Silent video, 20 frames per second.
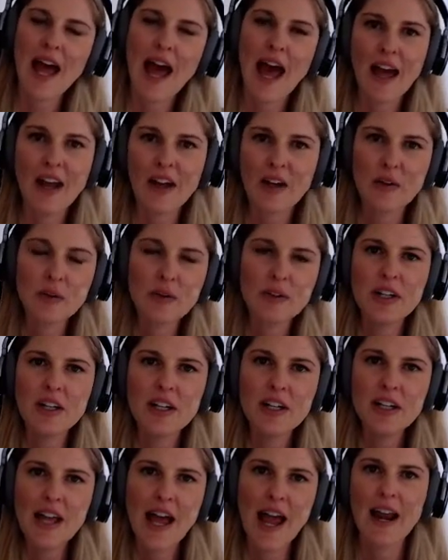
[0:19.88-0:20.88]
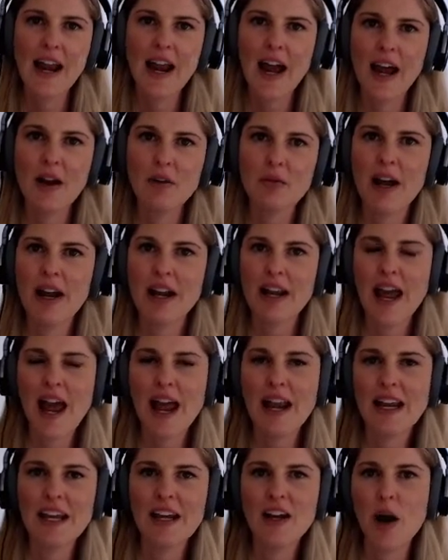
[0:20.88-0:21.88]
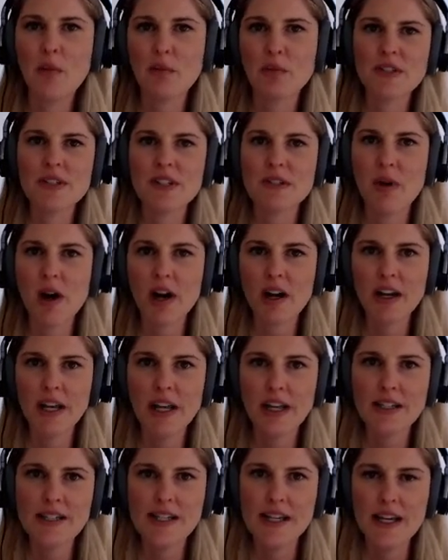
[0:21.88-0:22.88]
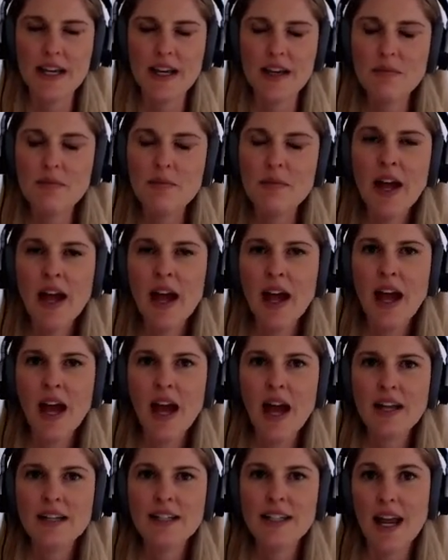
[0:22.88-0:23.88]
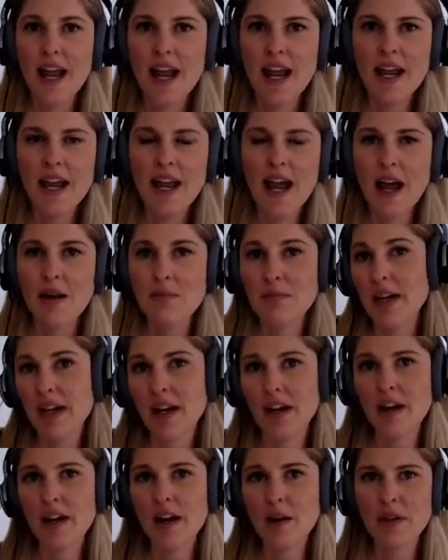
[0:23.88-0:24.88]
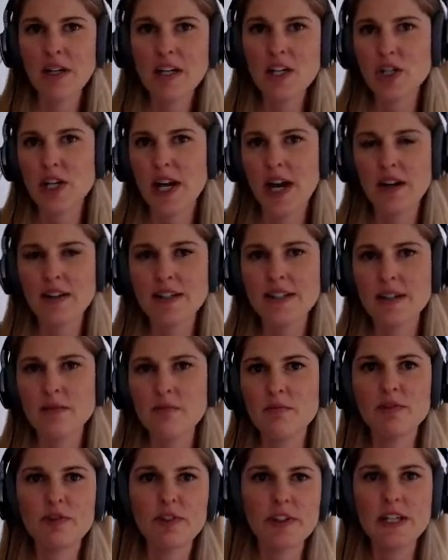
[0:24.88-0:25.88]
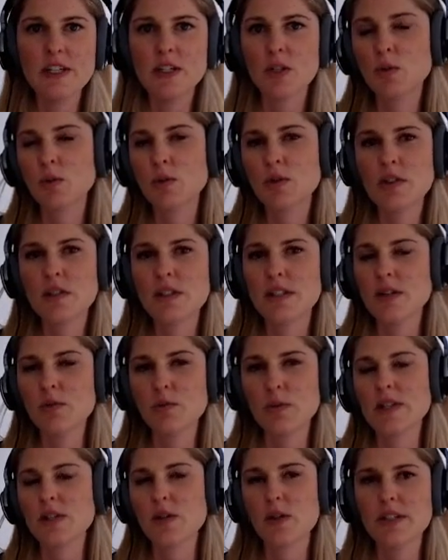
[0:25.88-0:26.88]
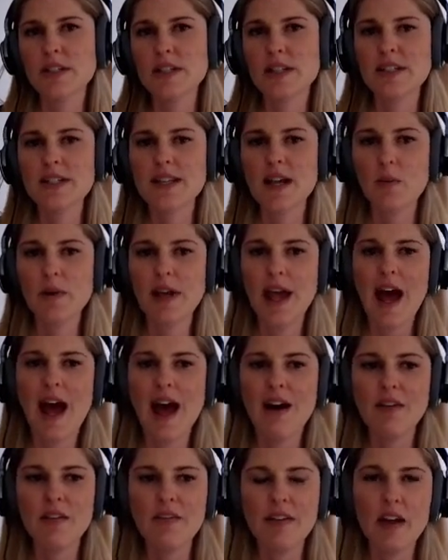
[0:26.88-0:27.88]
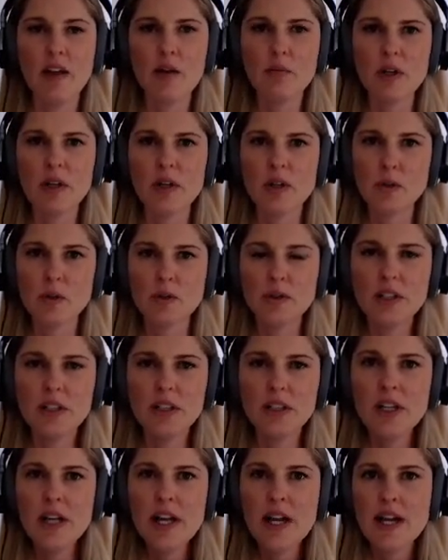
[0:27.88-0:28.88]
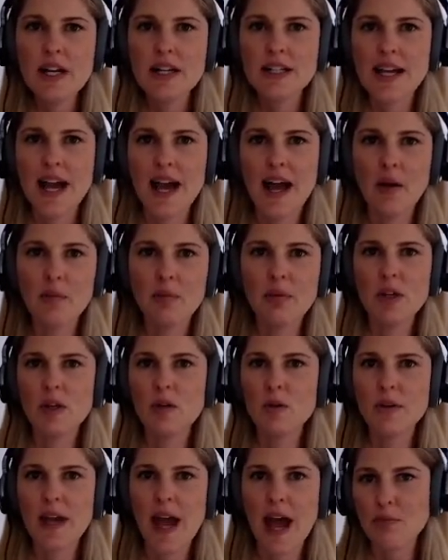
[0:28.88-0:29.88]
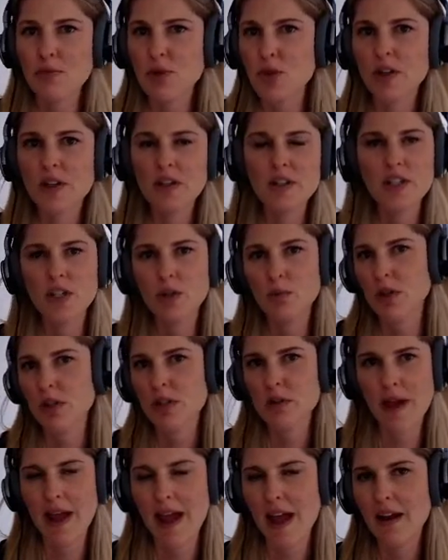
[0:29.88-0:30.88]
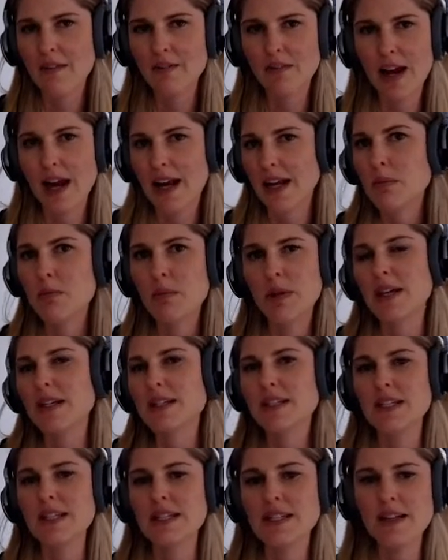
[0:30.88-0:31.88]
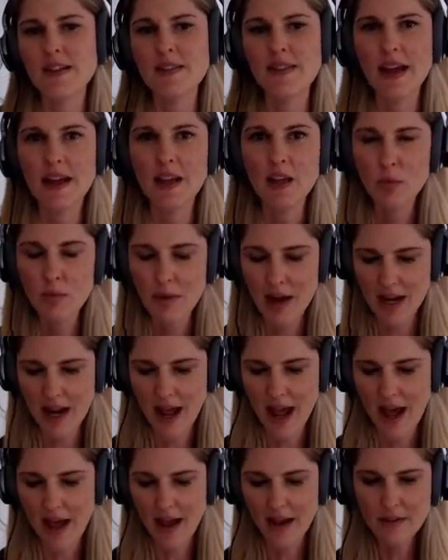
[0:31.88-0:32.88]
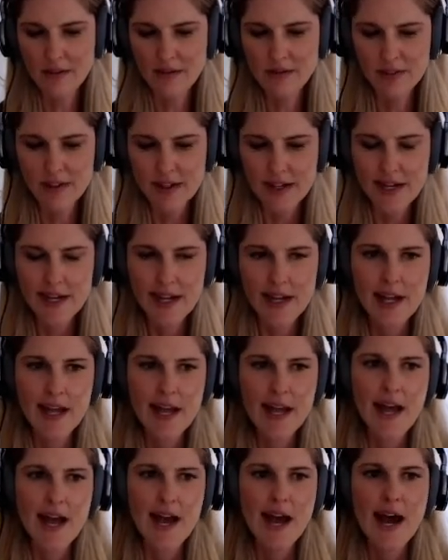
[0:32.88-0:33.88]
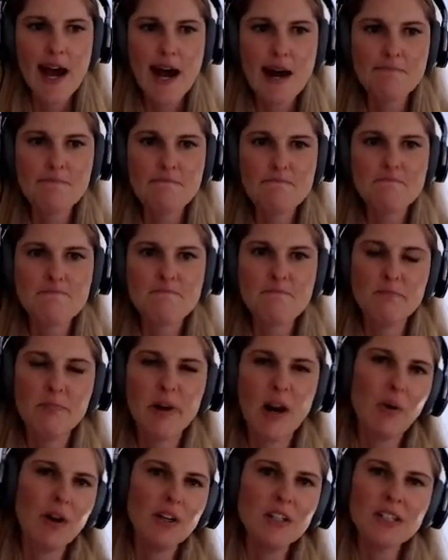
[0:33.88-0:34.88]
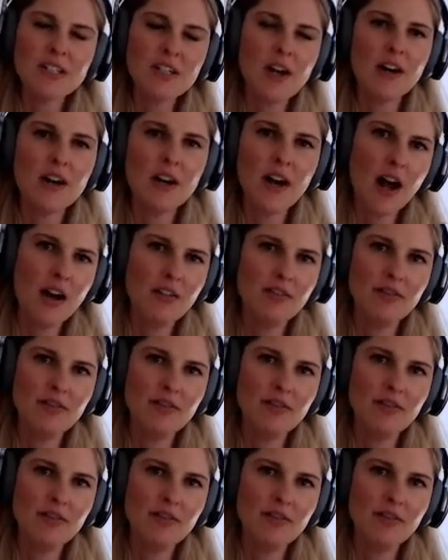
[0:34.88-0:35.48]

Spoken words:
at Google and I run an e-commerce marketing team. Today I'm here, I'm gonna share some free tools and resources that we have available at Google to help you capture consumer demand for any peak season that you might have. But I want to start it off